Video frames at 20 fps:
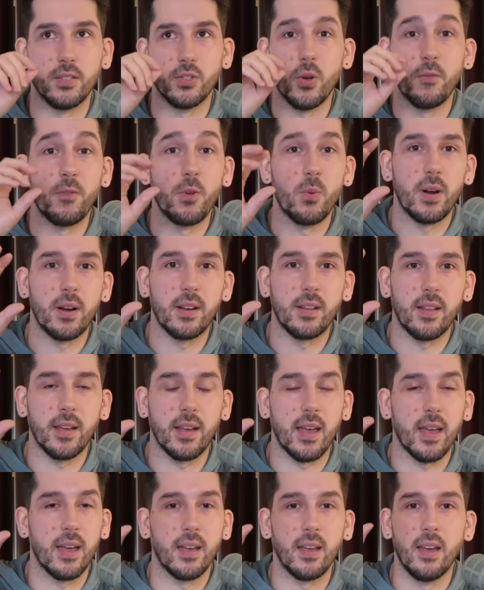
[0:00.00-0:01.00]
So if you wanted
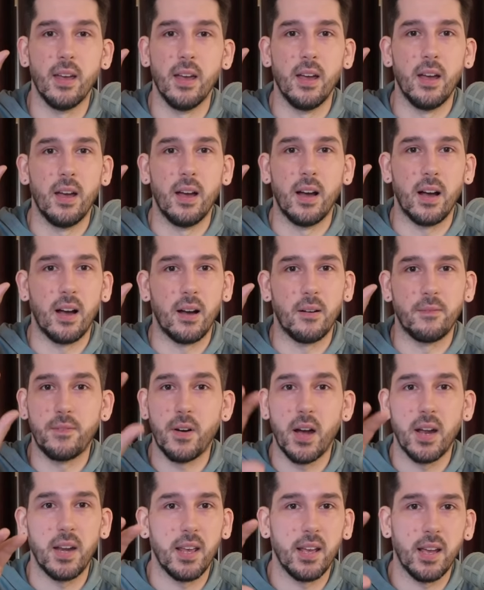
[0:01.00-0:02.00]
like a
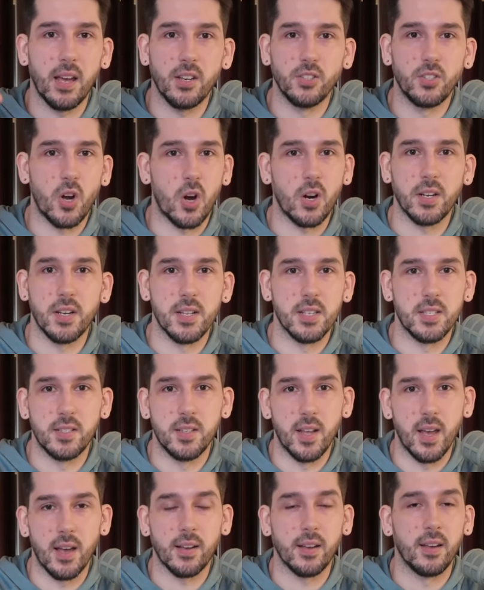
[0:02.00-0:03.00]
fighting and darkness
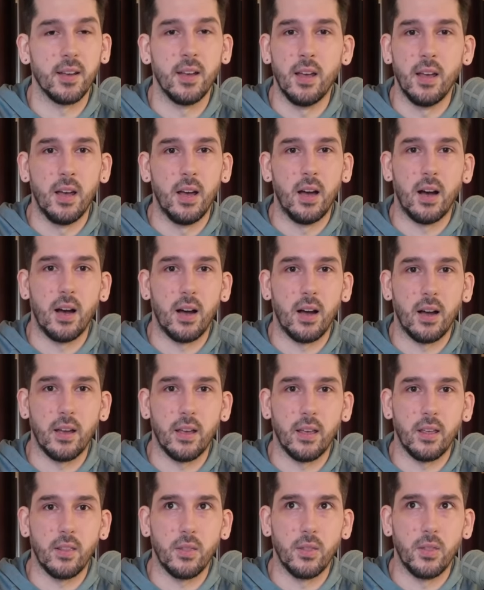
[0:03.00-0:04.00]
deck,
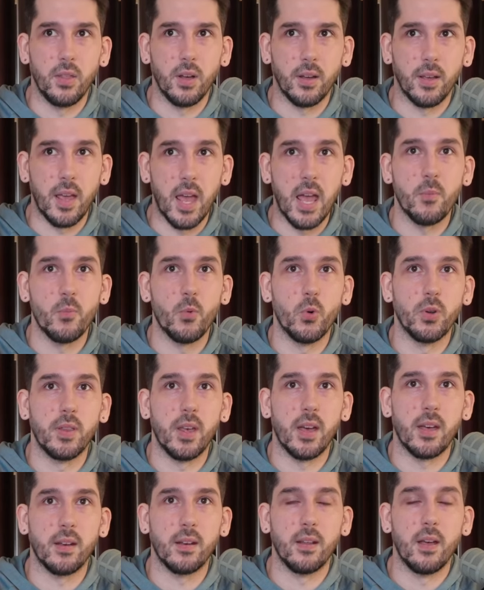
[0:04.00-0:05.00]
the game would
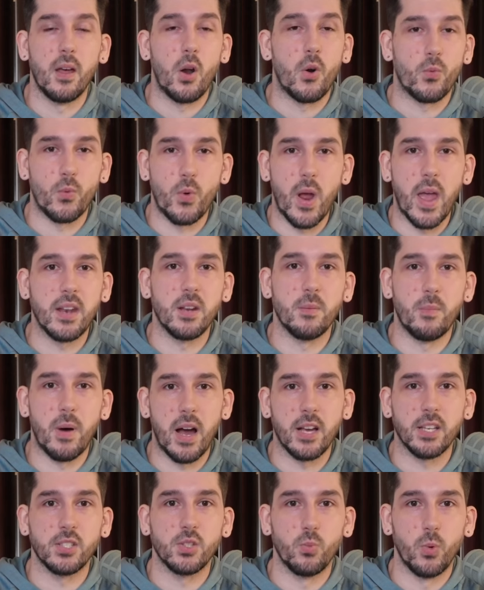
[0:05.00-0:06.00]
then
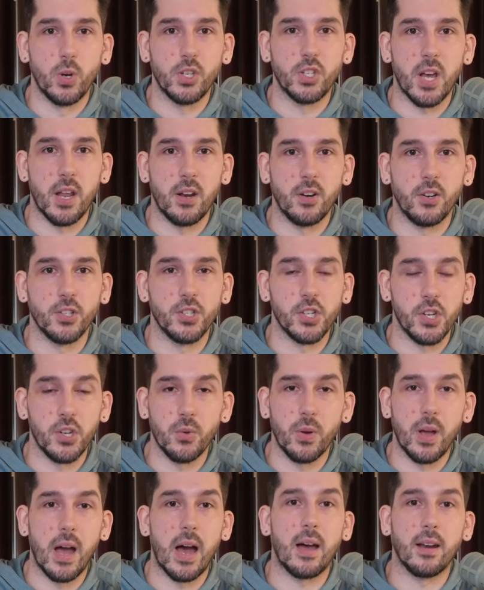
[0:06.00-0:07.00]
randomize which energy
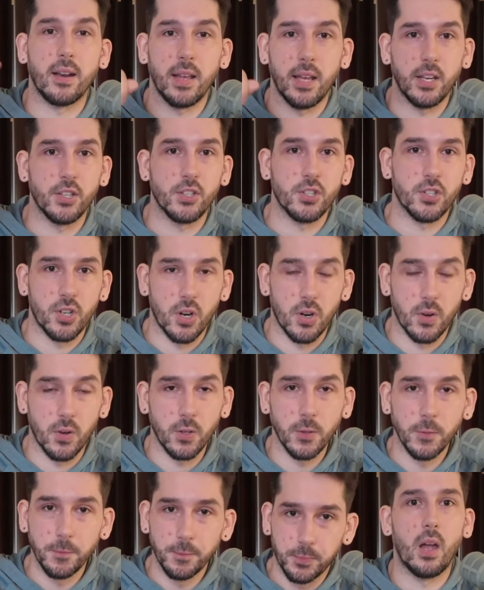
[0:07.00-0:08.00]
you got each
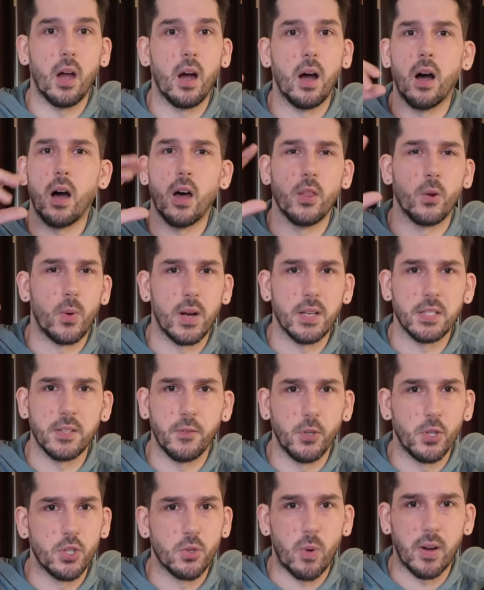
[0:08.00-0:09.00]
turn. Otherwise,
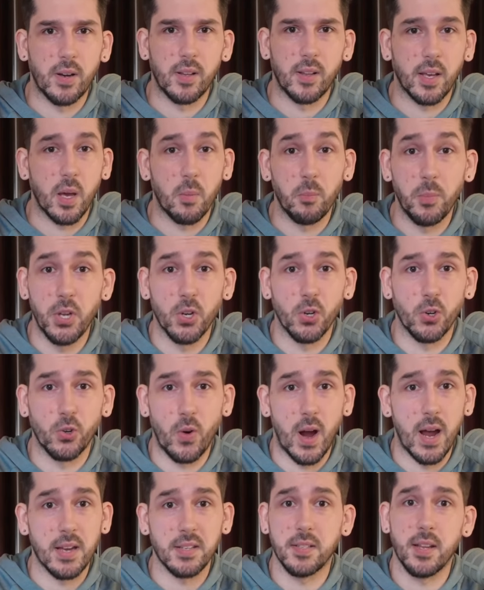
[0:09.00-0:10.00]
if you just wanted like a pure
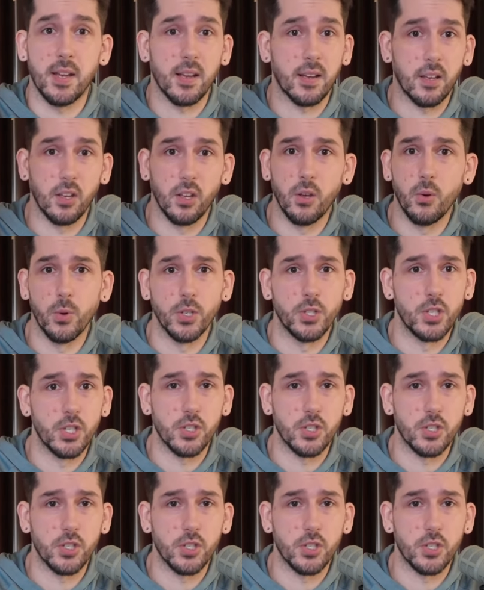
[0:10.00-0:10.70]
grass deck, you would